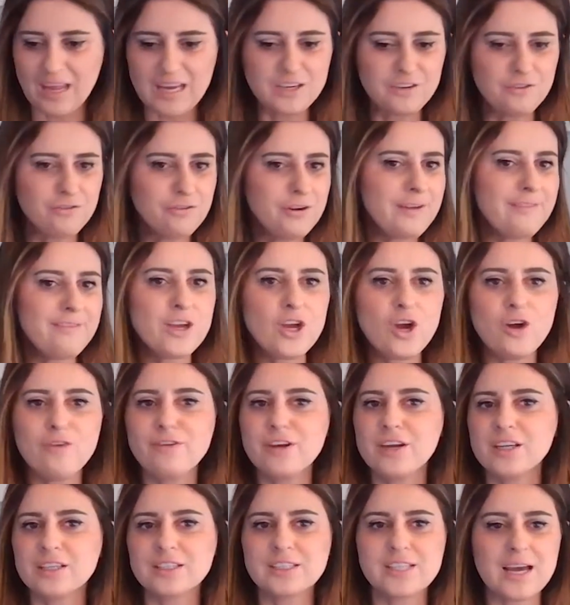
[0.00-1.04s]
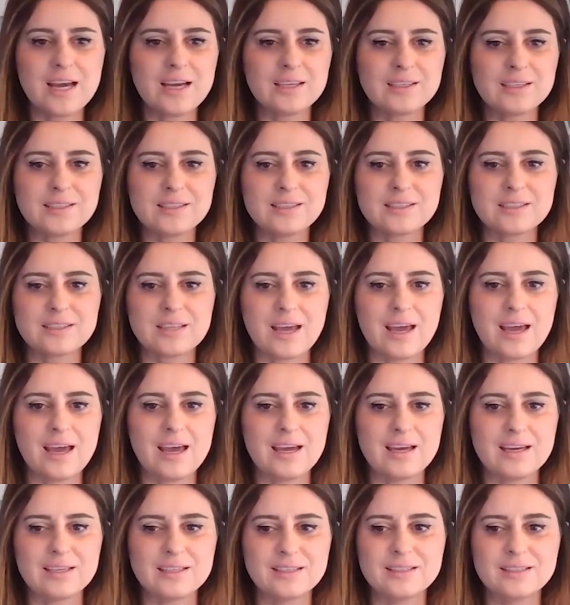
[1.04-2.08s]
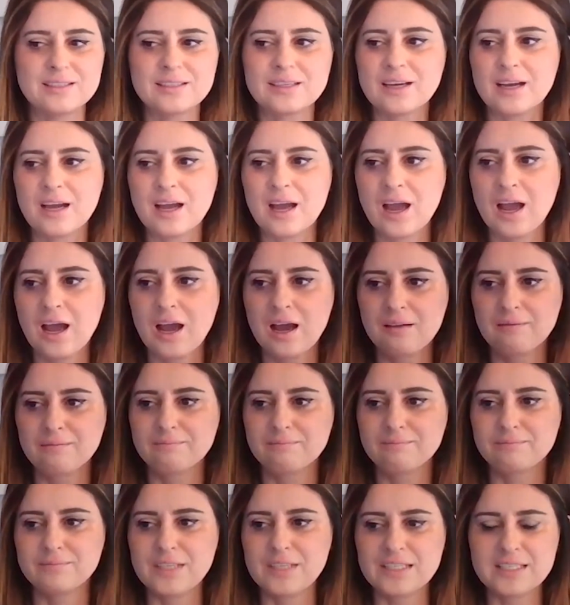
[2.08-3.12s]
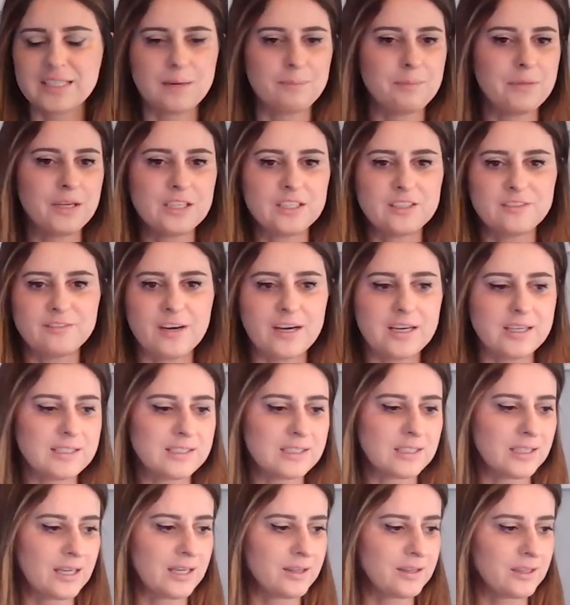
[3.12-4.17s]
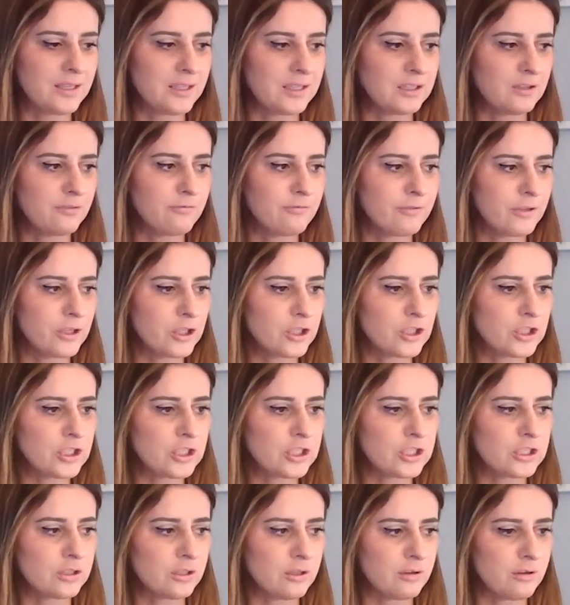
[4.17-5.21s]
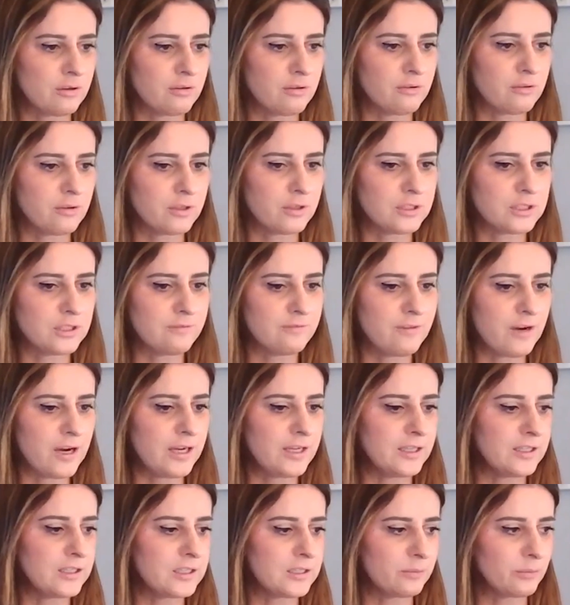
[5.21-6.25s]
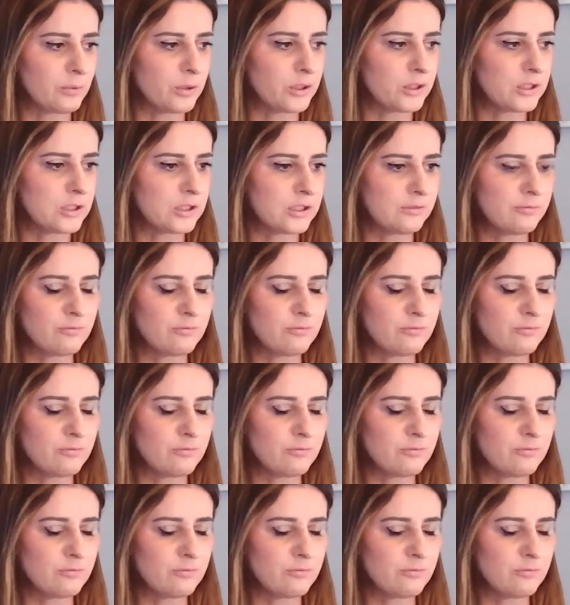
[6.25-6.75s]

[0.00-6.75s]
Nerivio via text, and they sent me a device, and I think the first device was